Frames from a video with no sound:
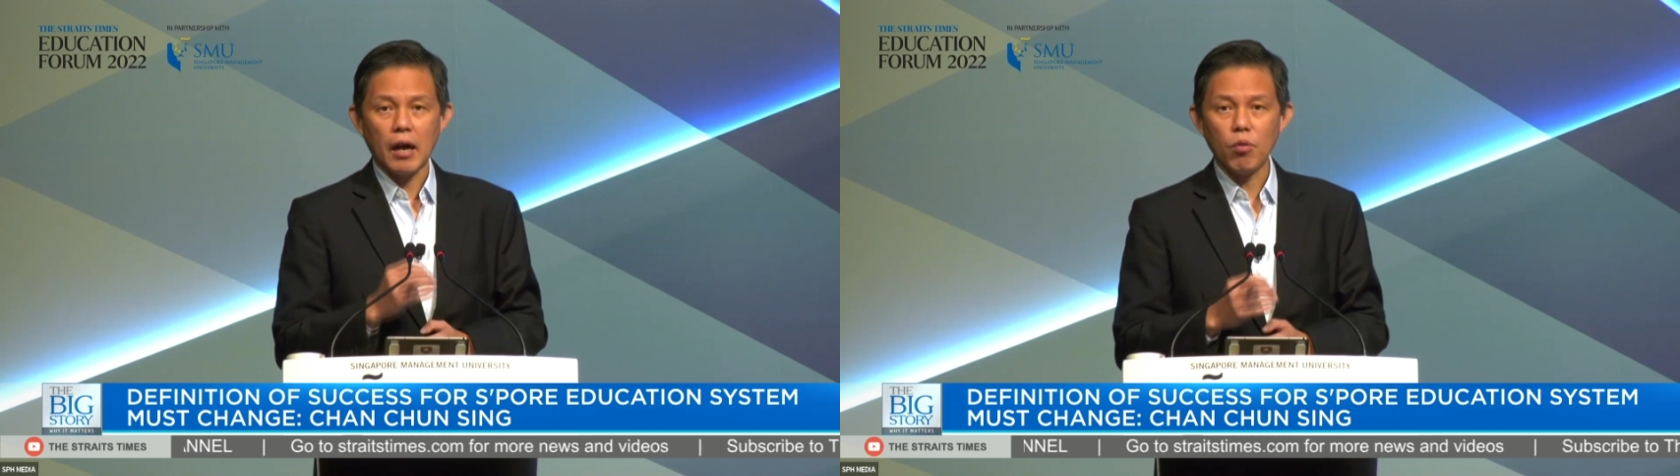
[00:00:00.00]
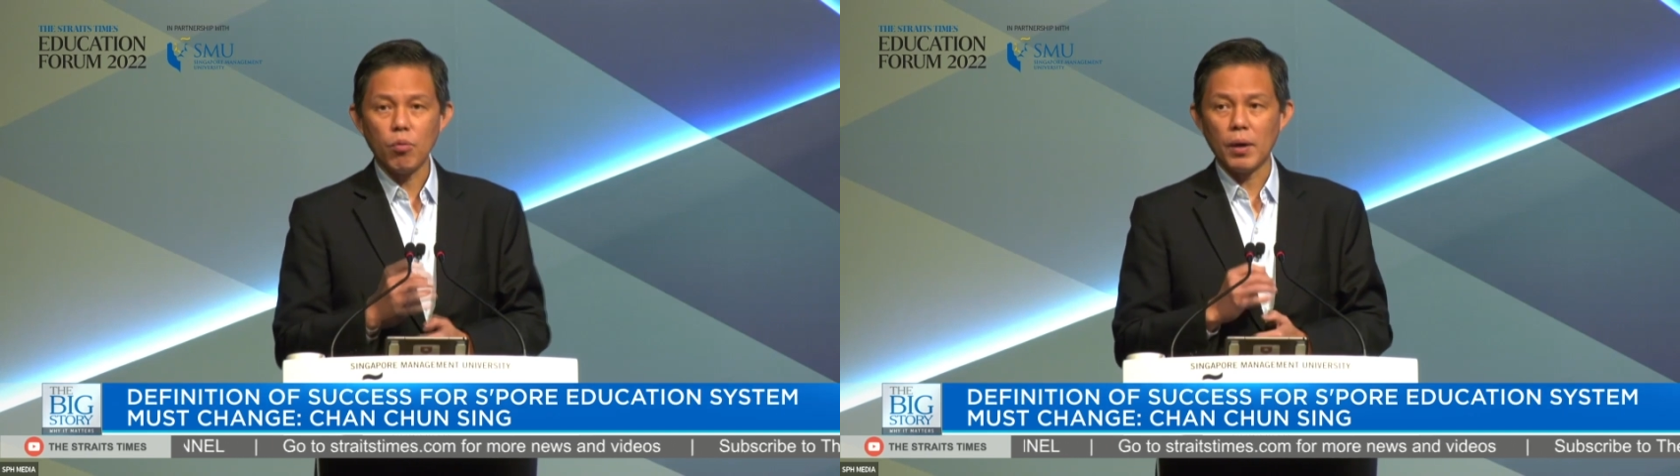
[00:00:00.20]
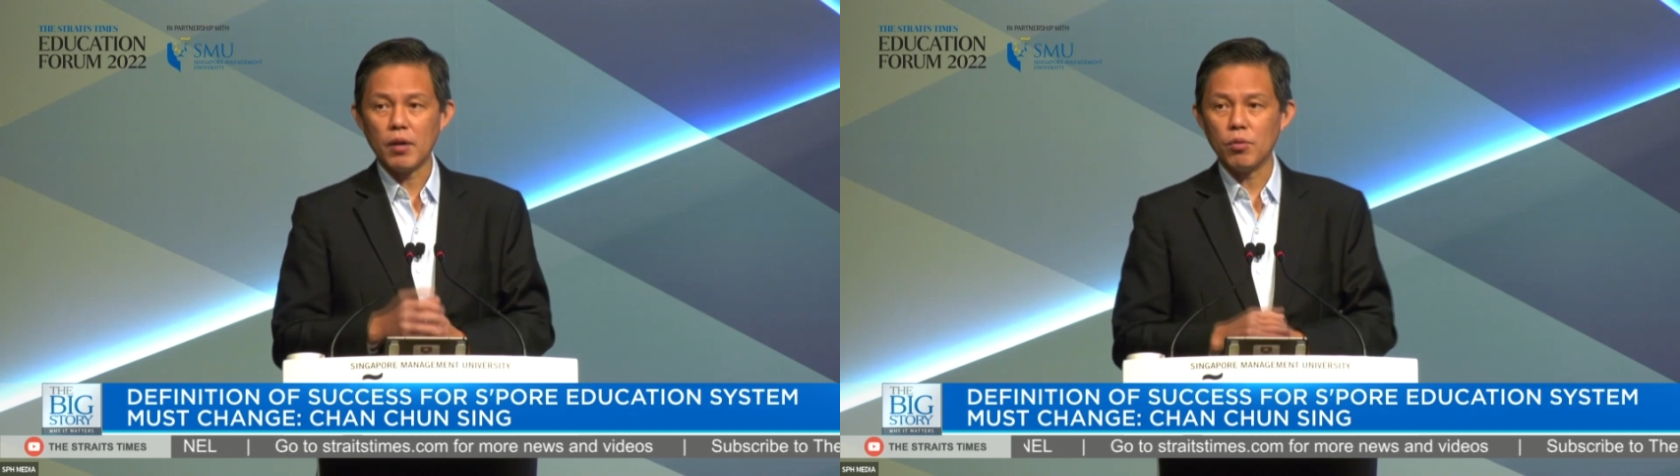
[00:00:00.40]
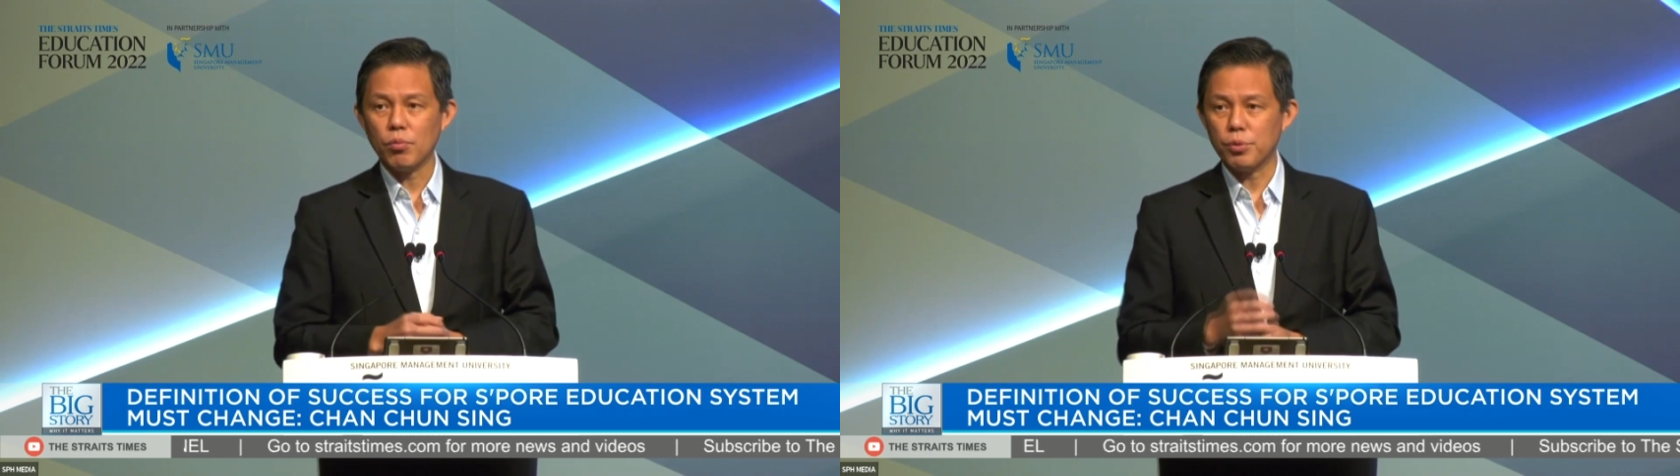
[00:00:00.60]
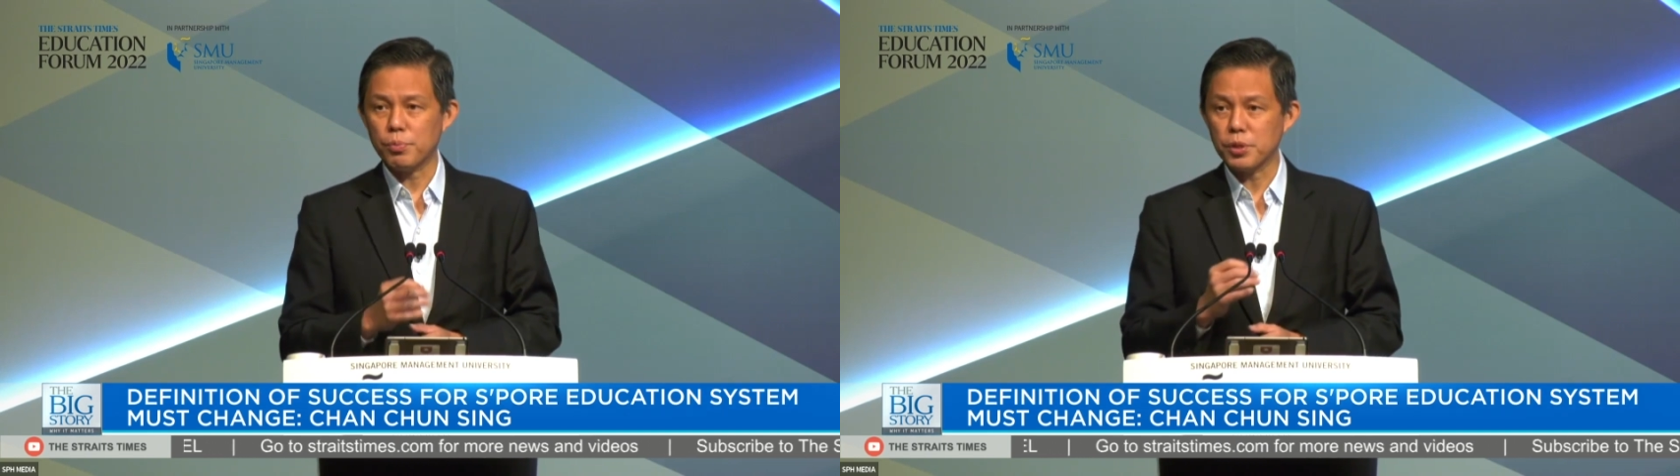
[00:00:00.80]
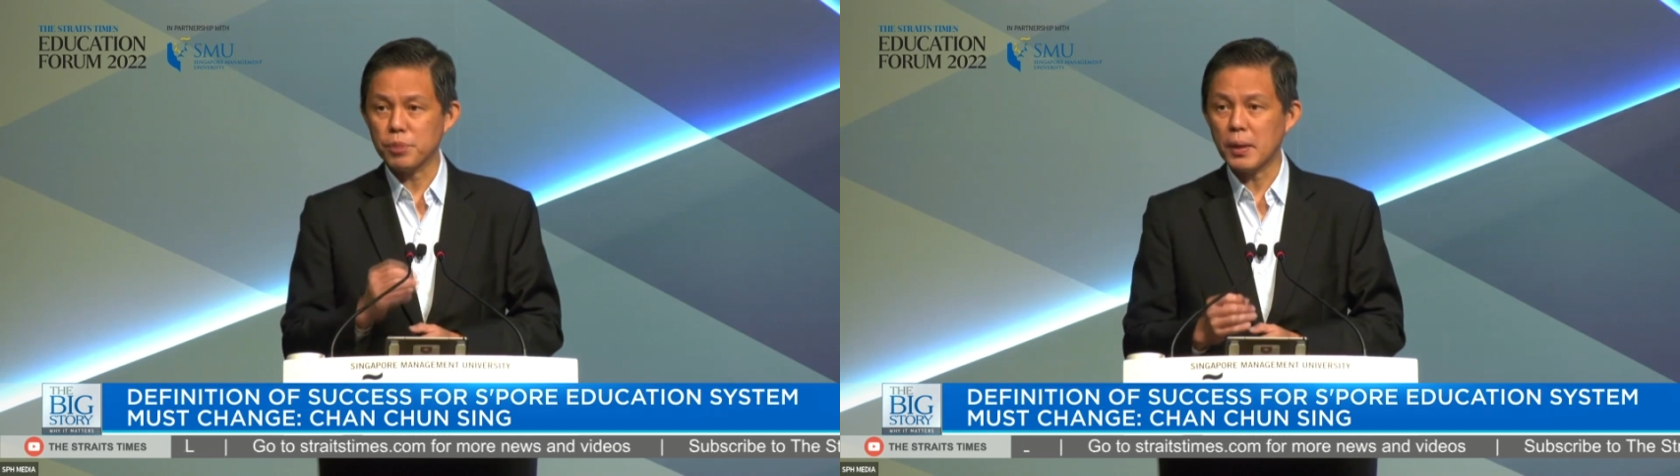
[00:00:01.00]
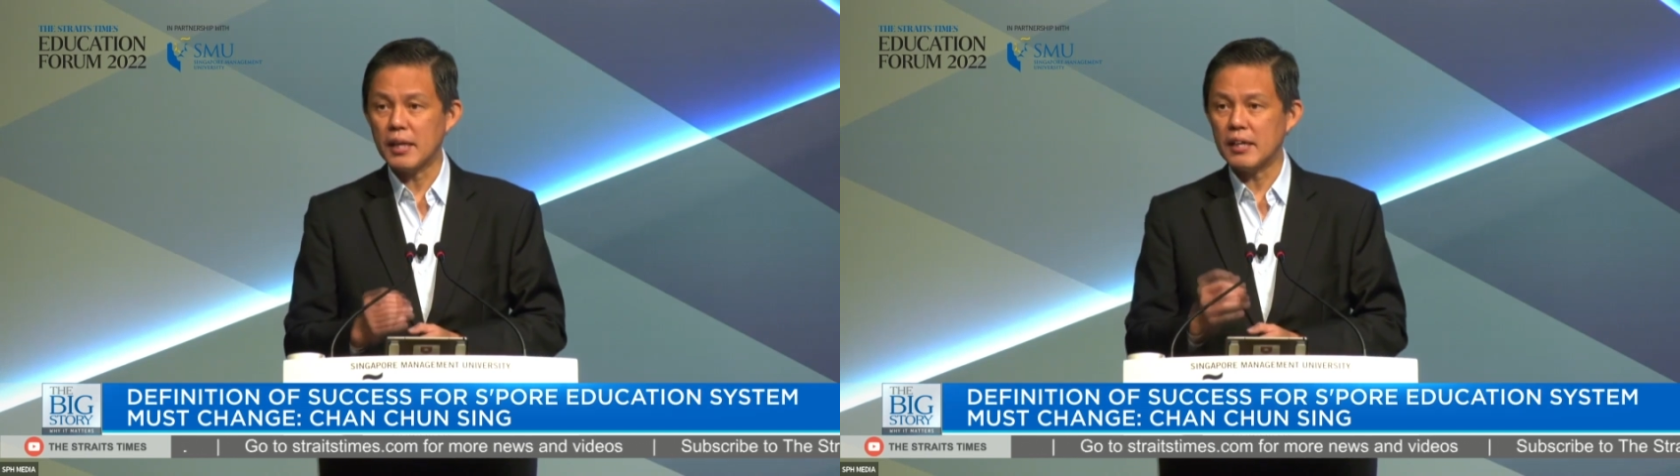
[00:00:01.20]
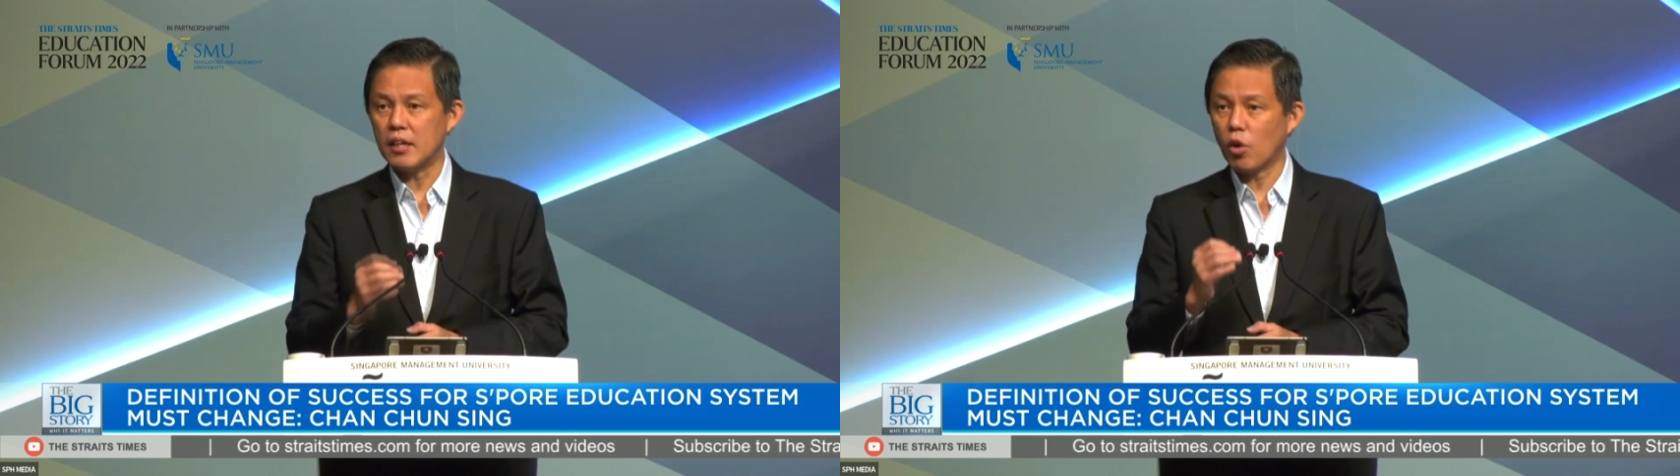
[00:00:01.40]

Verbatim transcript: how well we prepare